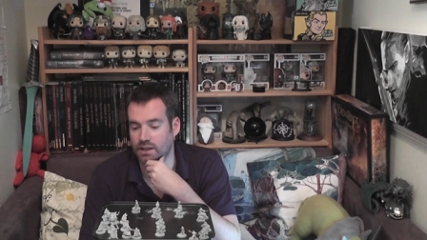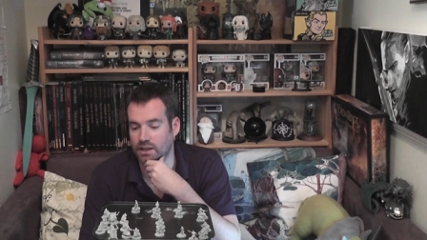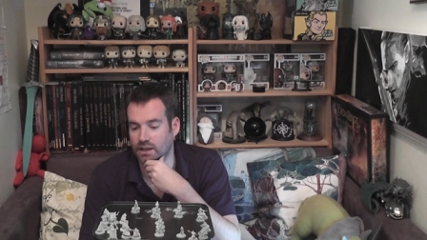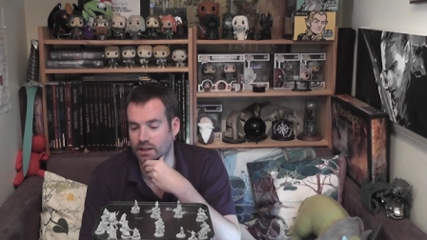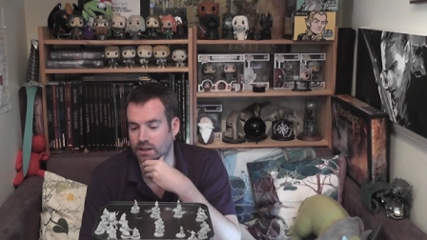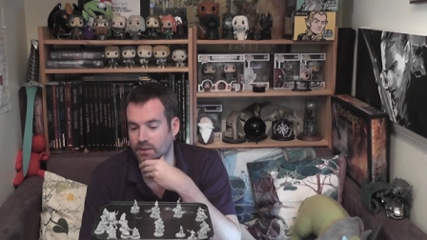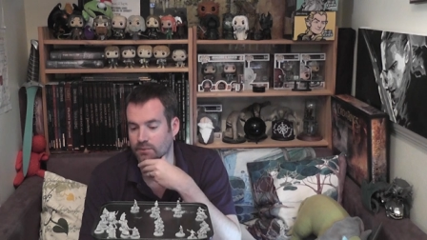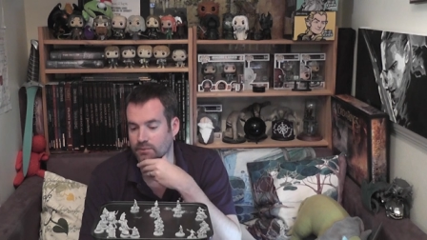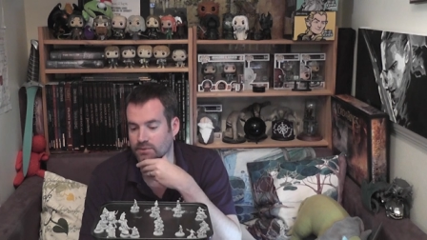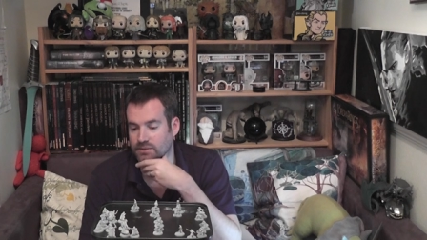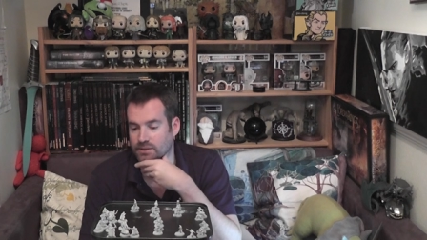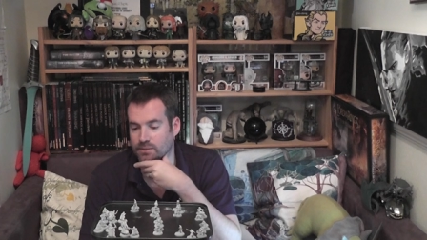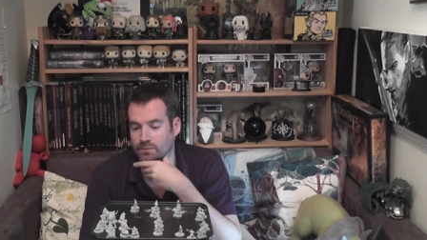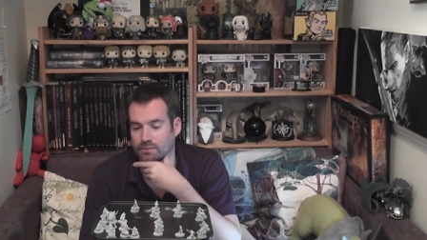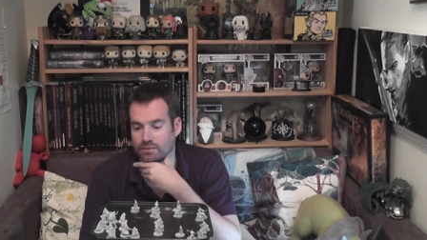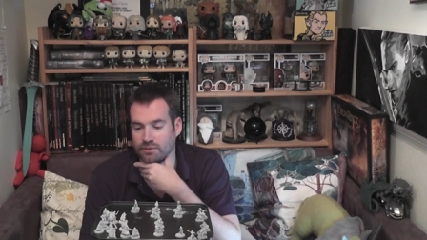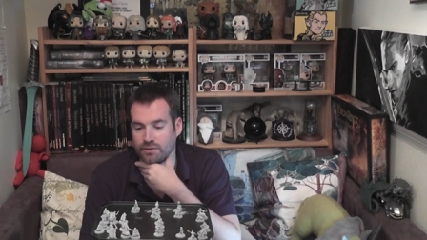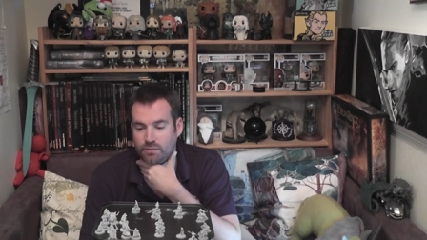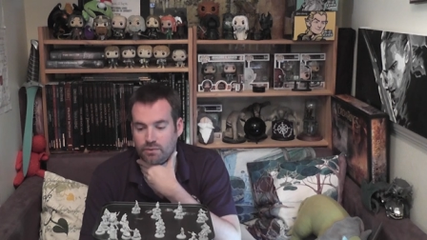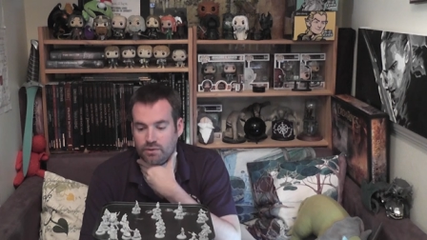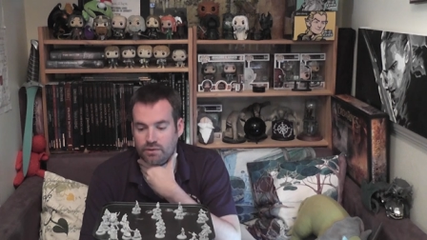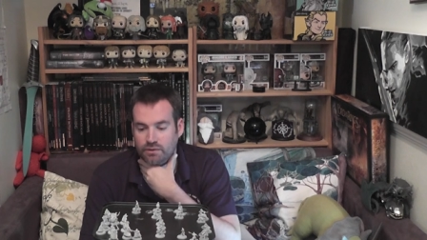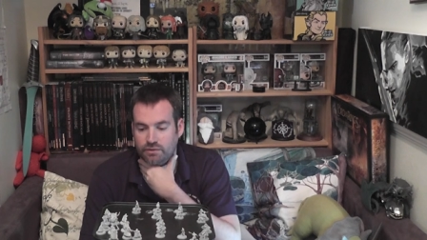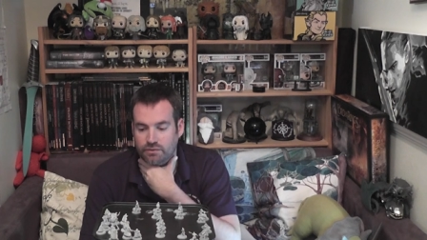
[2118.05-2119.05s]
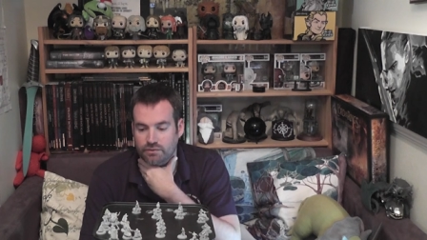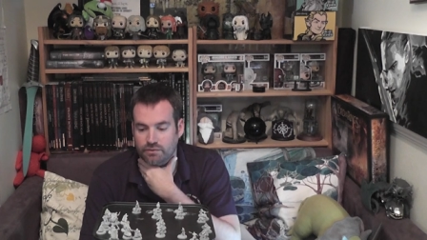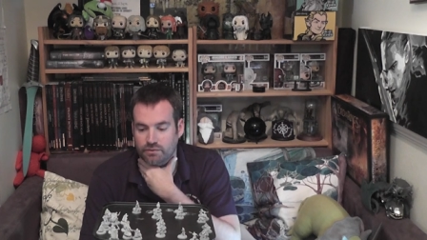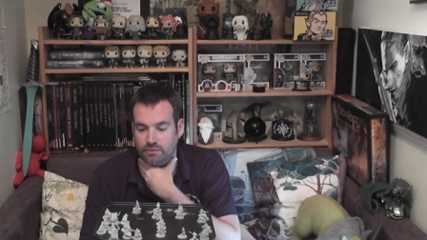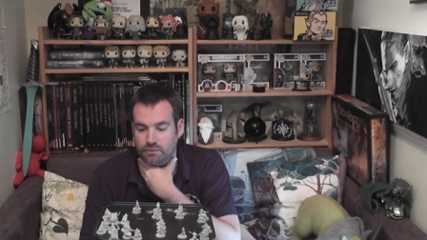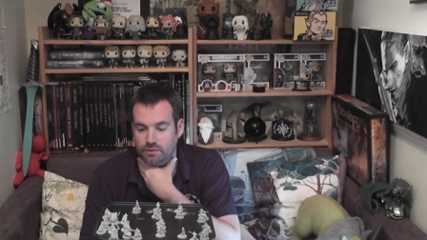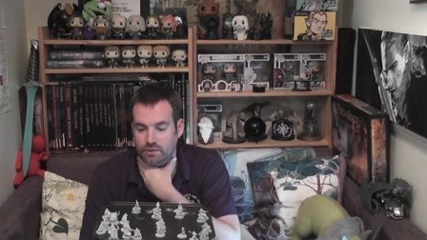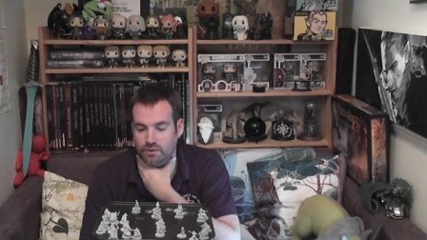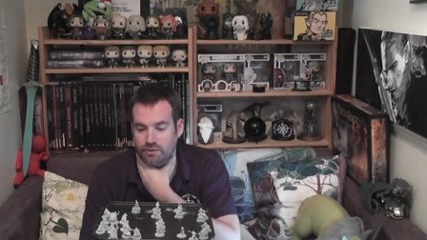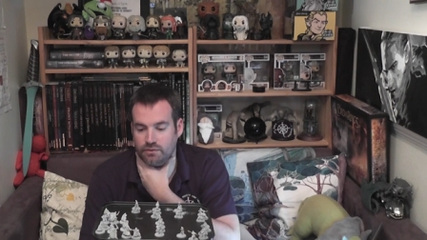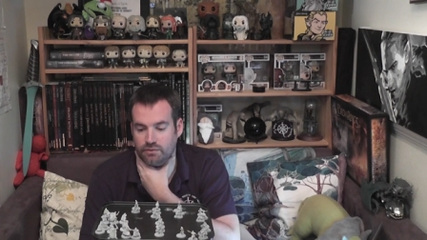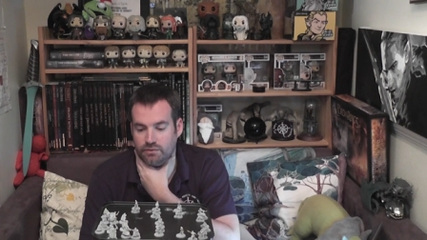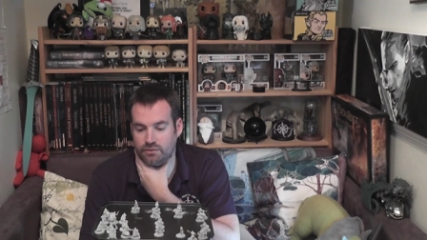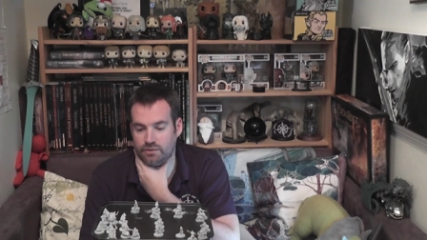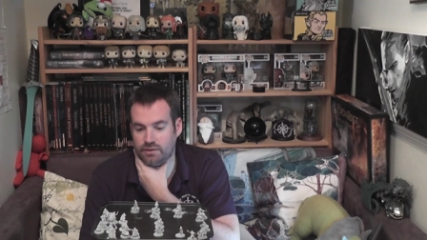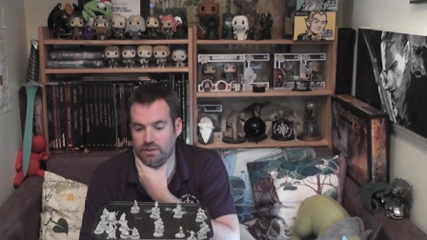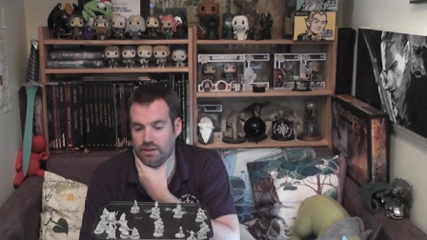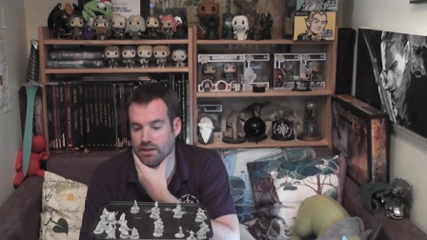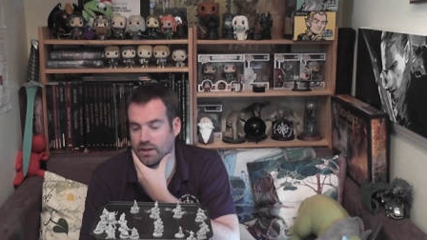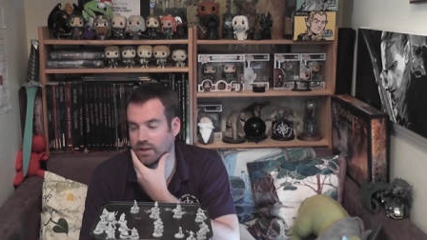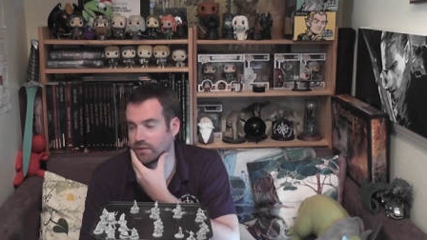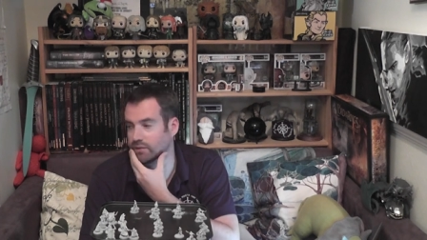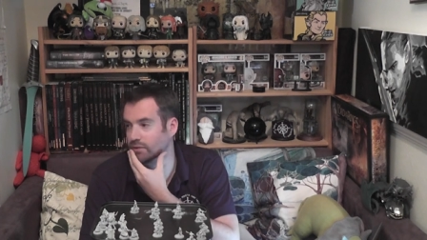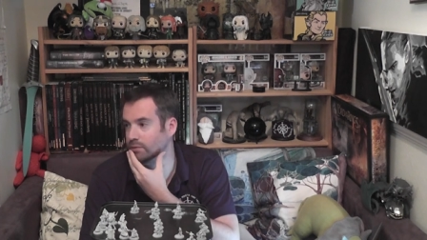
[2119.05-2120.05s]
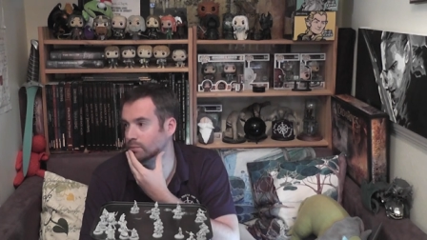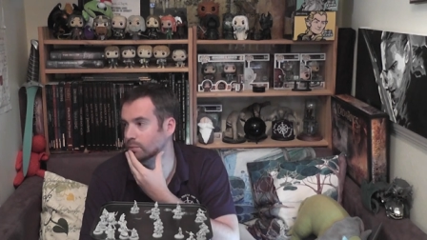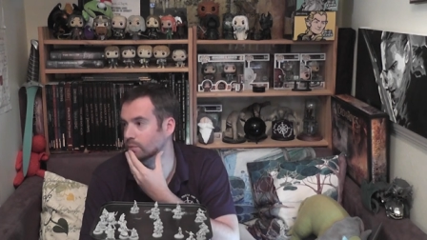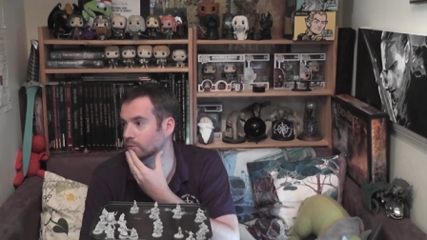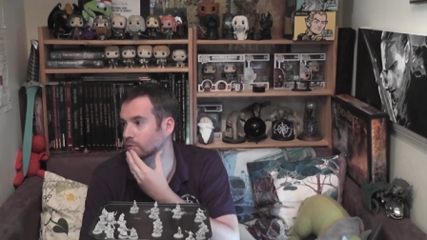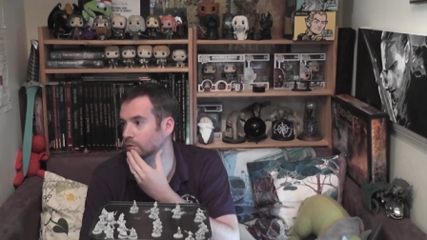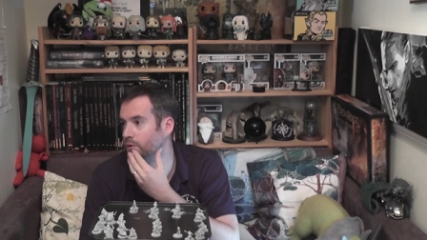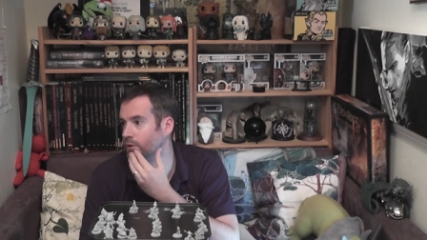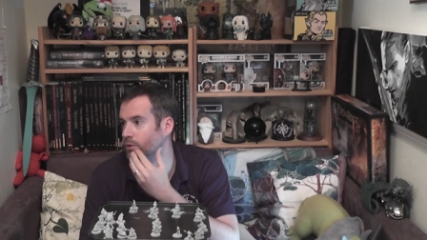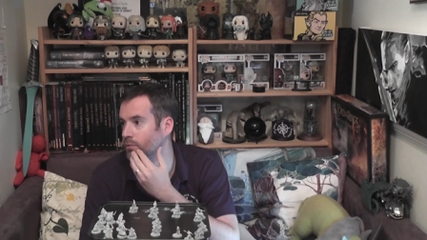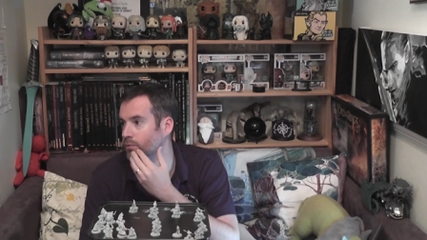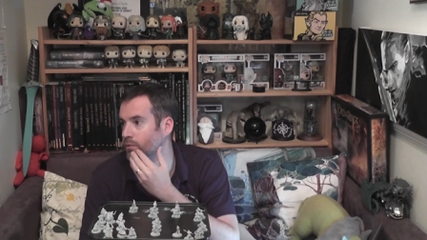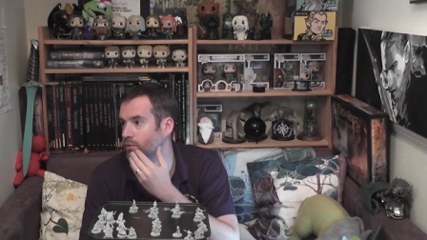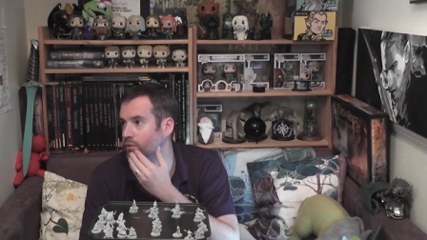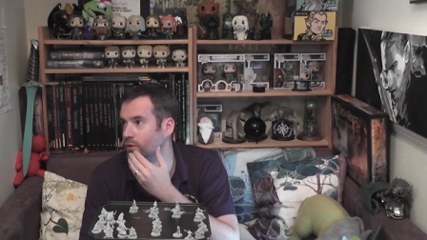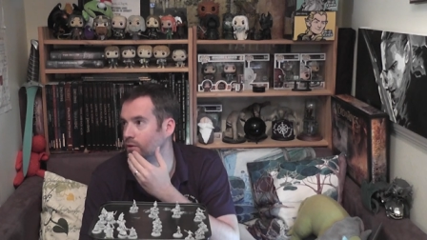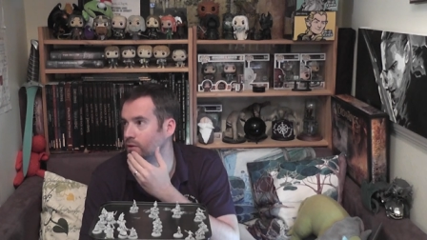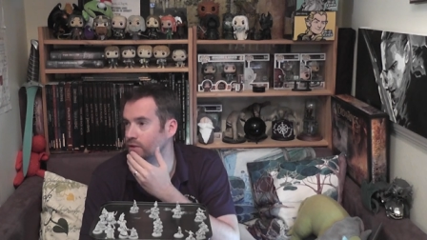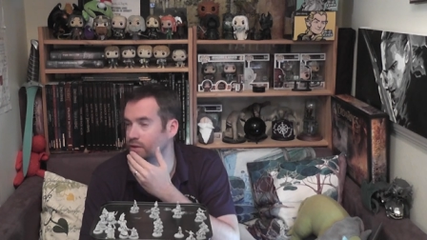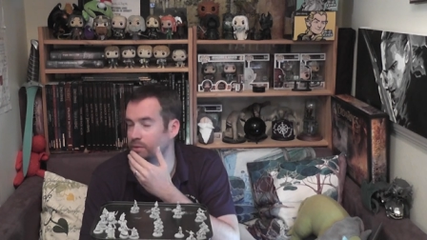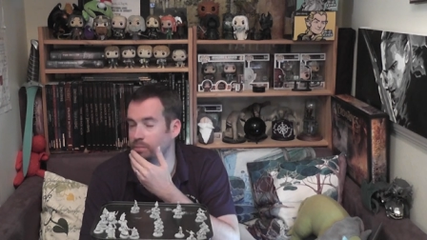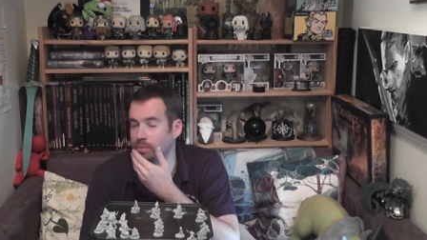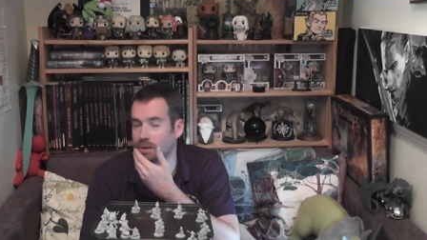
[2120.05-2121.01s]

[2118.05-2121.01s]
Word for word: Um, some of you will have will have if you've been following my vlogs,